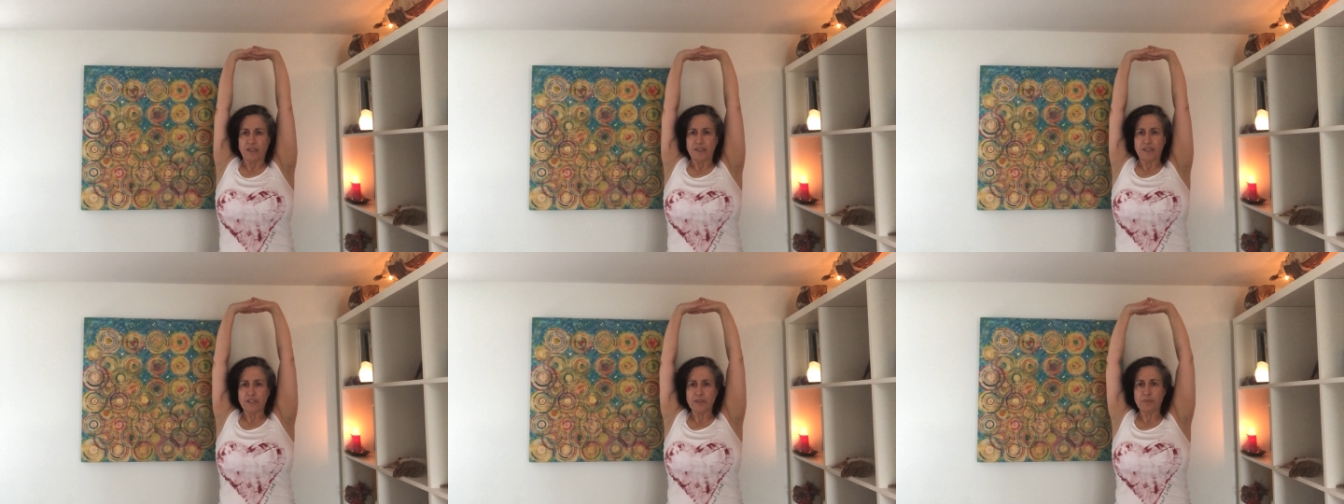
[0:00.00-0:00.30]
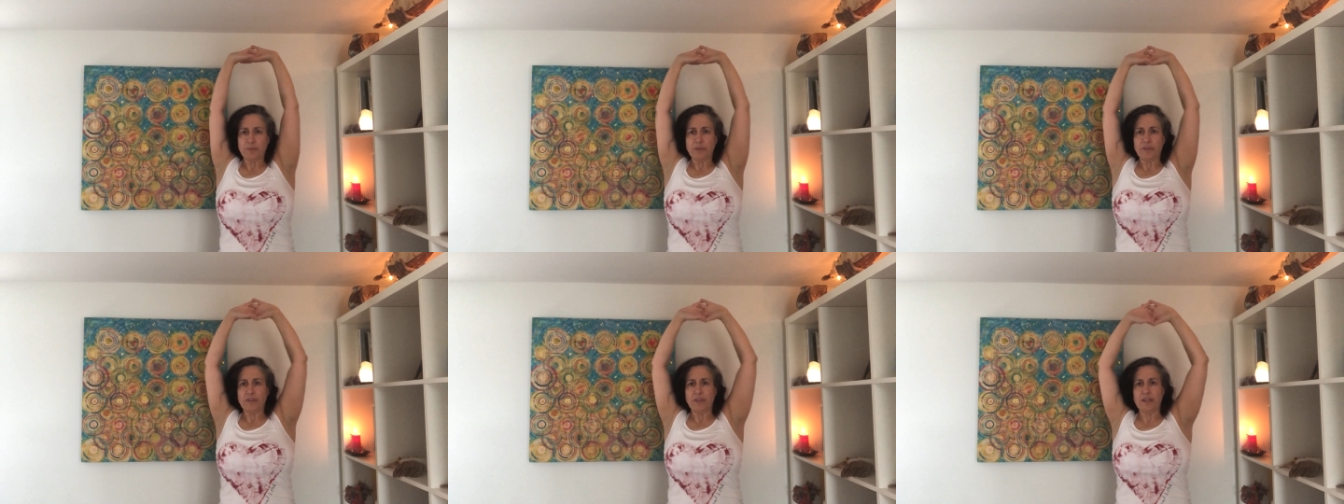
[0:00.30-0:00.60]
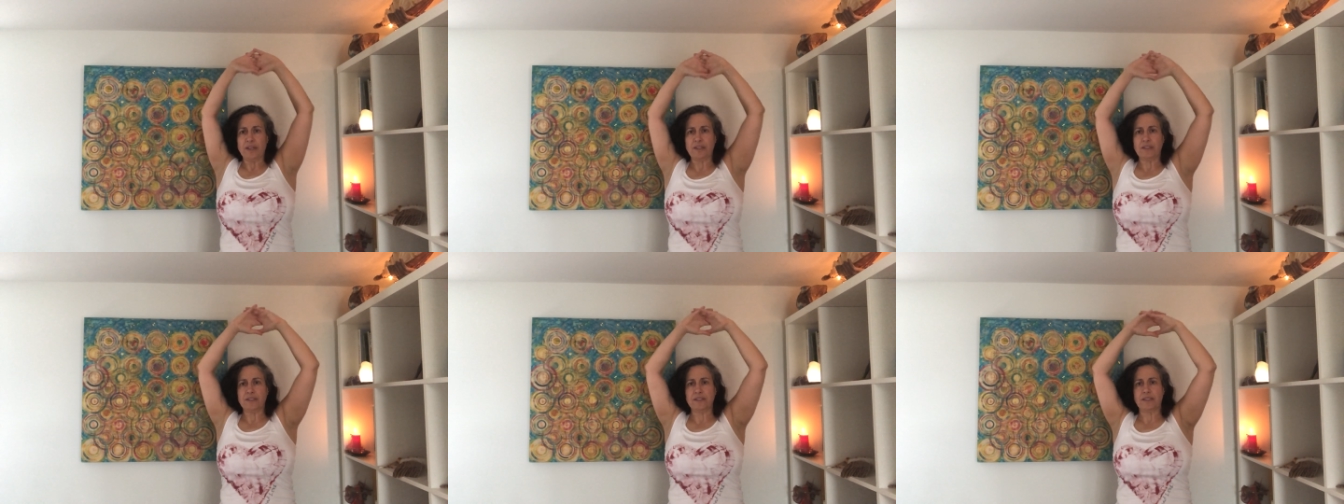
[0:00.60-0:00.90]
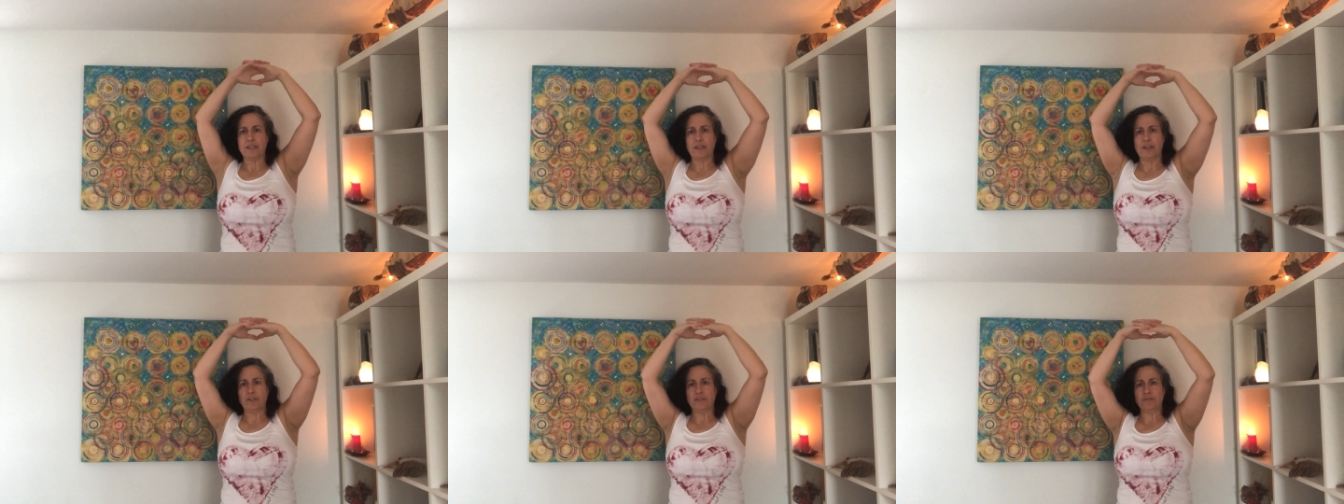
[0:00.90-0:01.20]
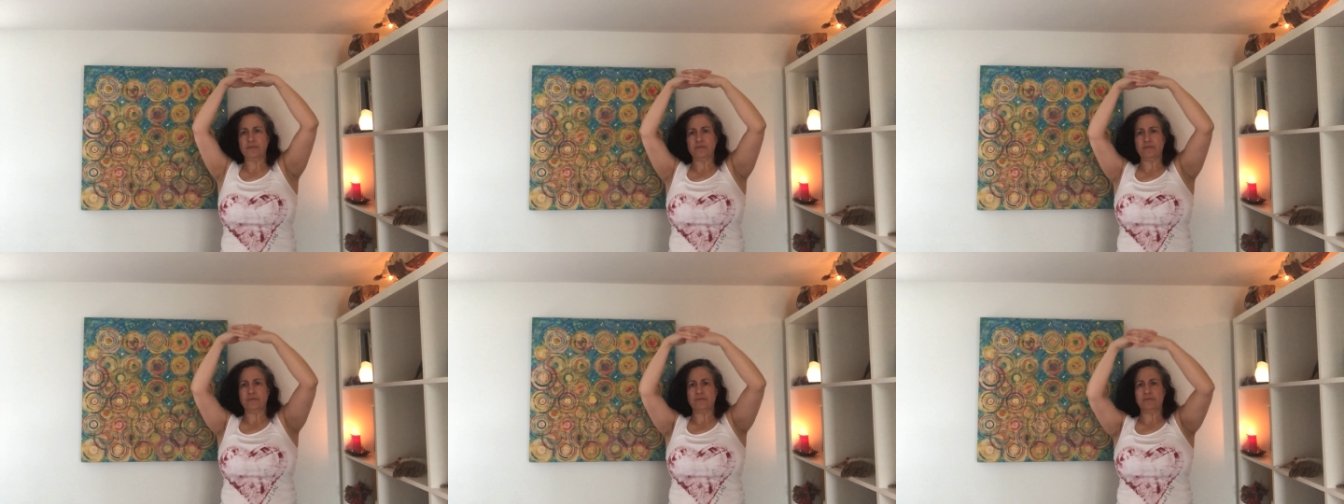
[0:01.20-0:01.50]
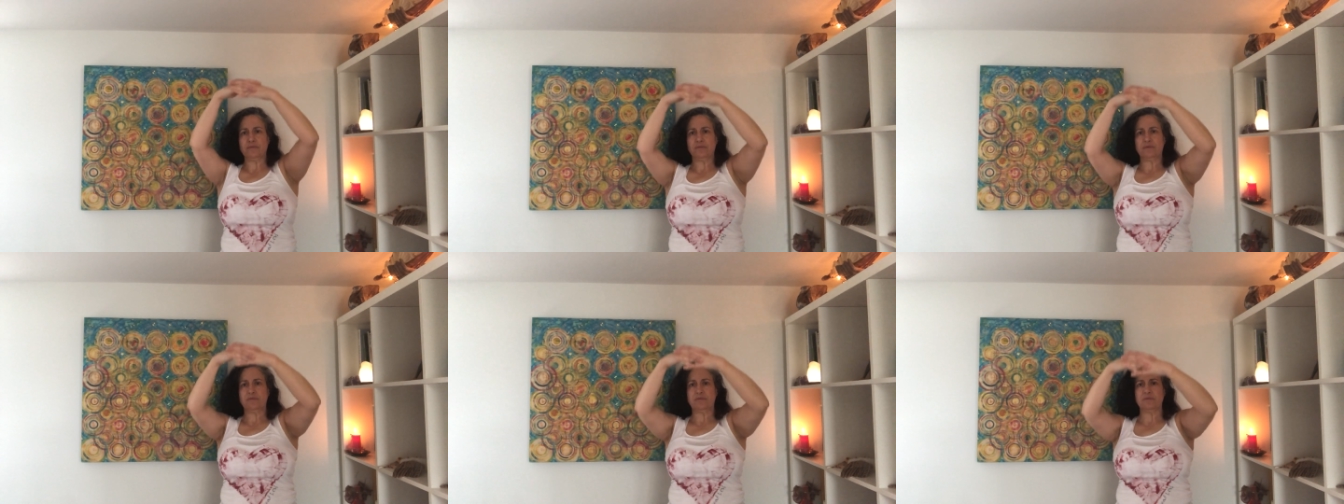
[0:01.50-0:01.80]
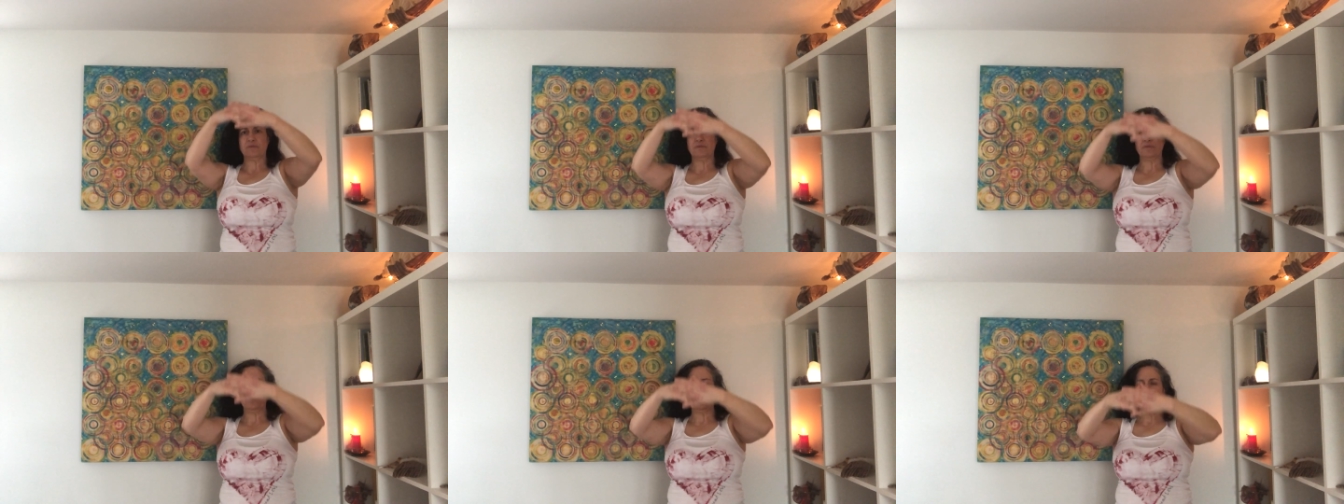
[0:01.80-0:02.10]
Let's bring the hands down
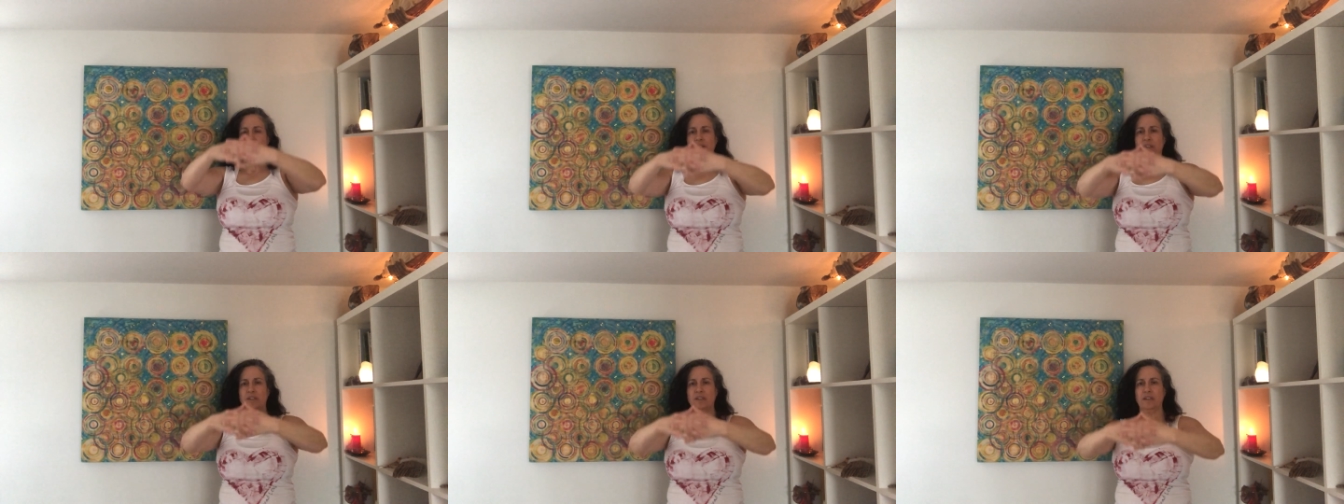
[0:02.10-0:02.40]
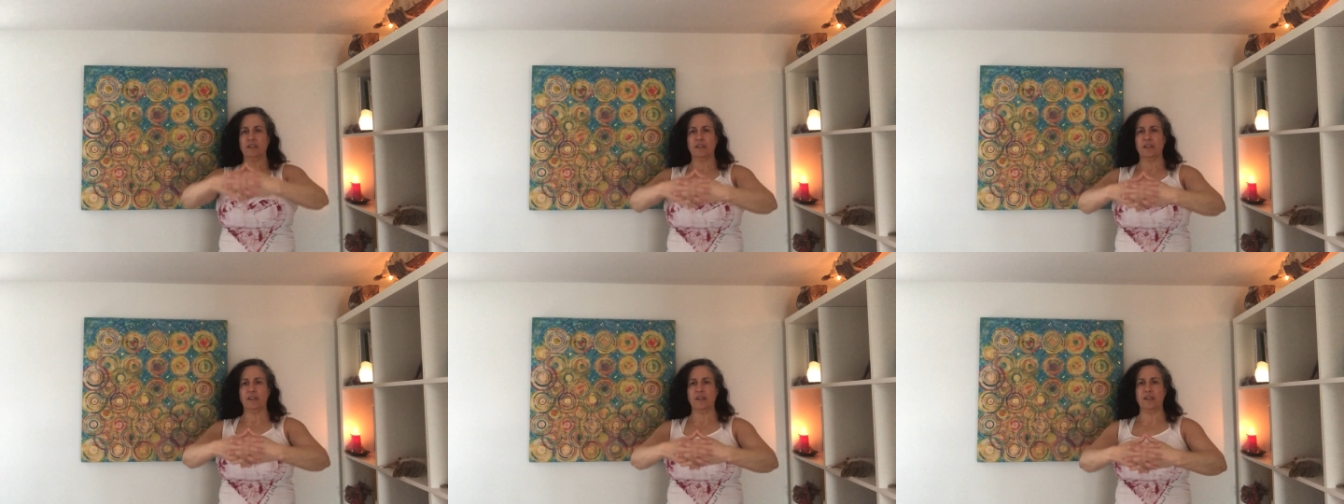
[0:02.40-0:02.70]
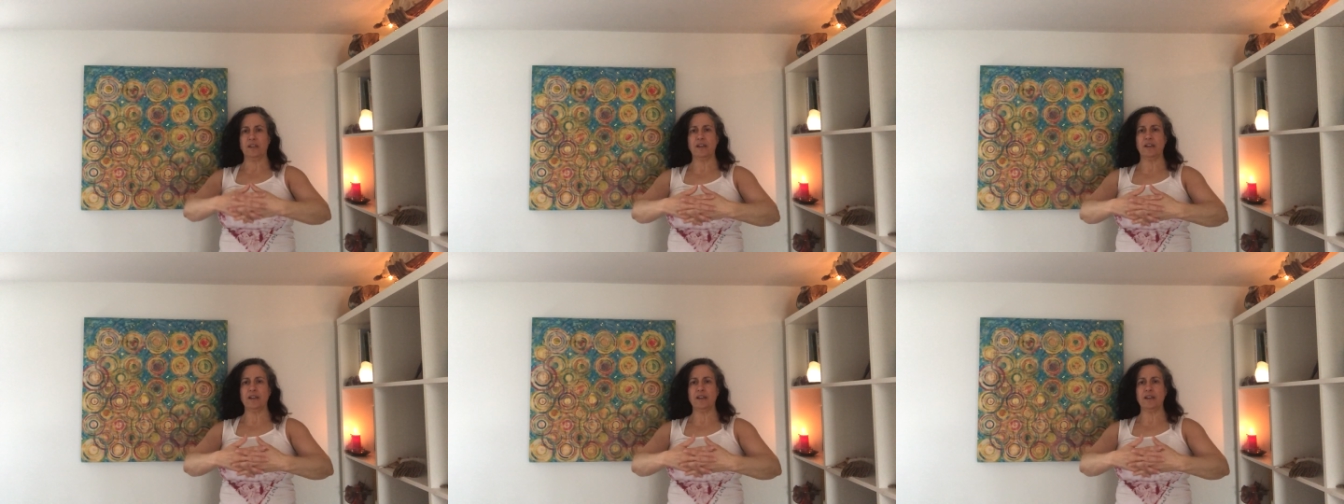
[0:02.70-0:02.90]
and